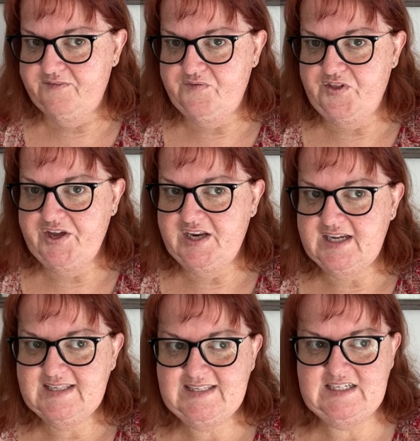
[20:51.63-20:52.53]
Then
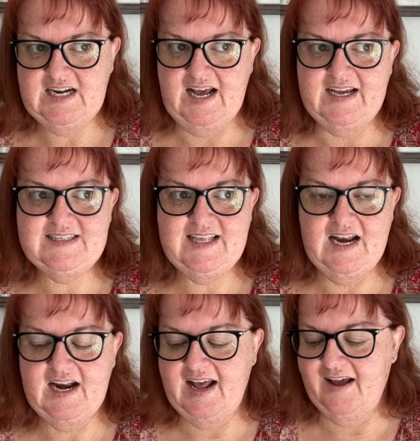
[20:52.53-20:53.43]
yesterday,
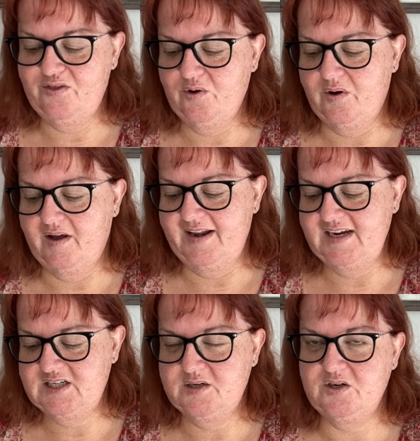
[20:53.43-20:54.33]
Saturday, I thought I
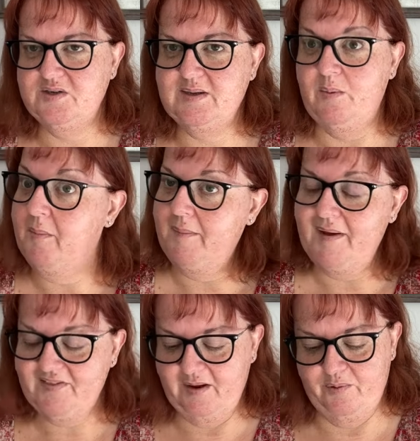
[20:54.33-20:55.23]
need to do some of my
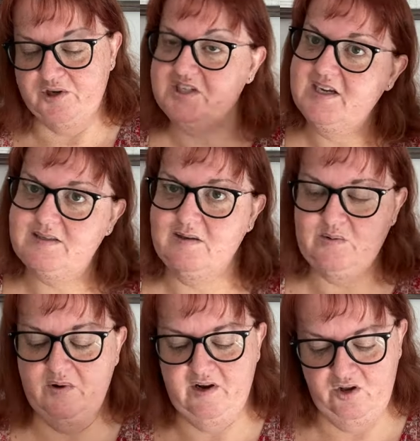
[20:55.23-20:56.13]
monthly projects because
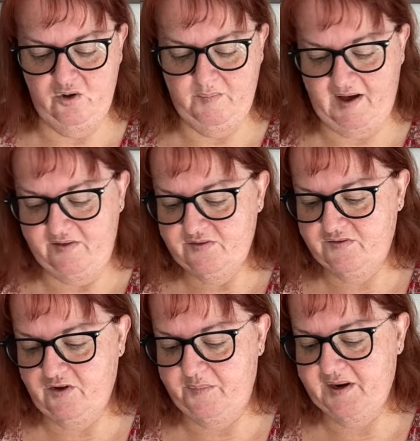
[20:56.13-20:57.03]
we're in a new month.
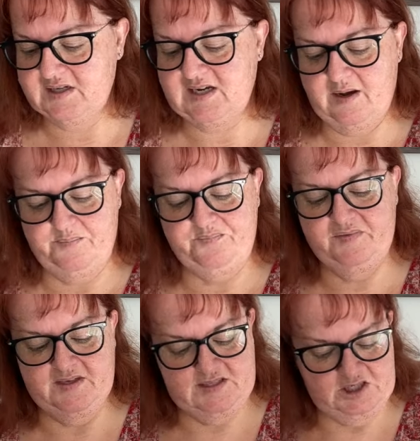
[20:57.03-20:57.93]
So I picked up
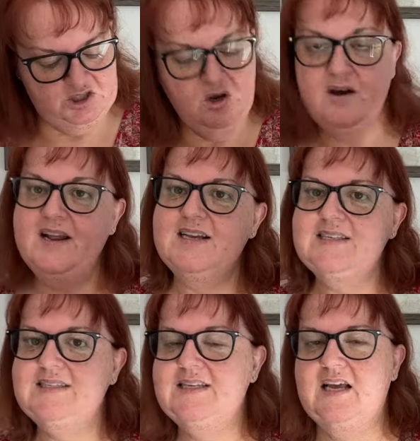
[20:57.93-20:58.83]
The Stitch
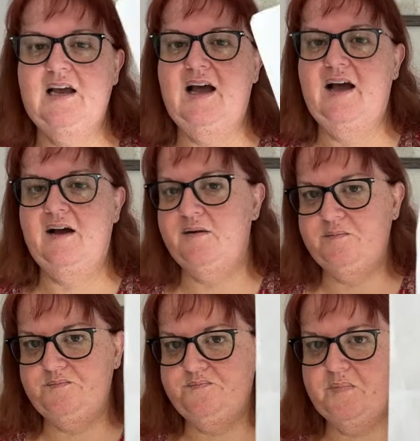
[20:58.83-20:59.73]
Goddess
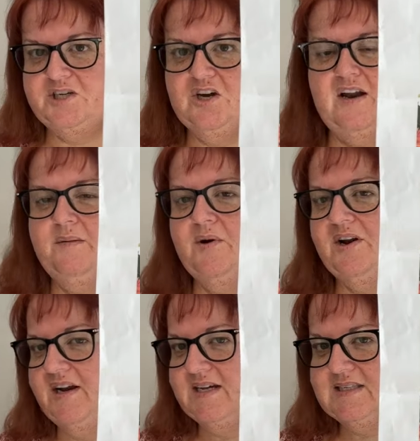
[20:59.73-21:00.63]
by Tiny
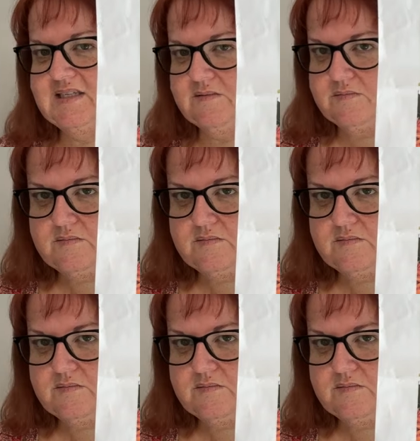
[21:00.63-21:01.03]
Modernist.